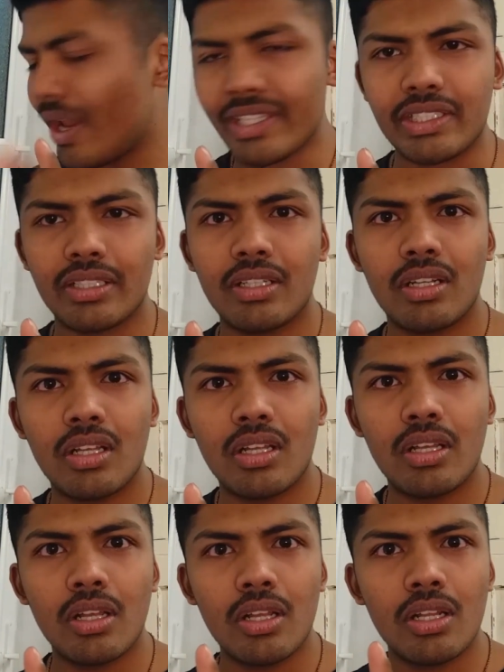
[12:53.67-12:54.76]
Wait.
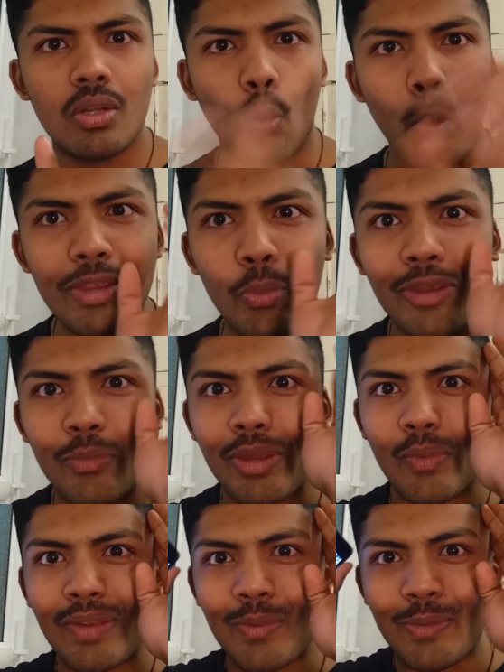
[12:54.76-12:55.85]
Wait, wait,
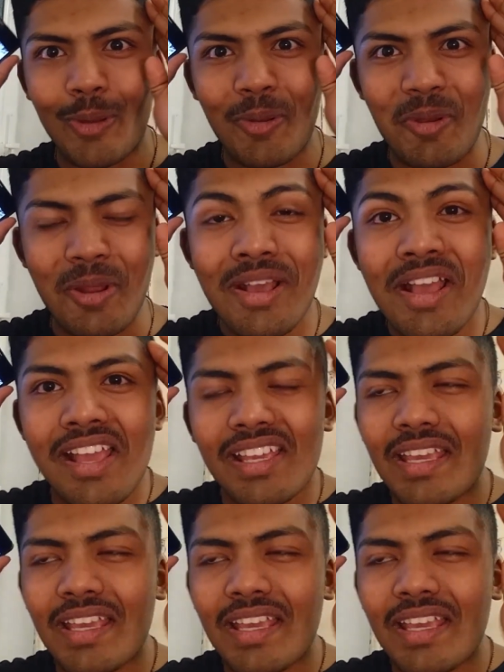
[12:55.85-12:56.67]
wait, wait, wait, wait, wait.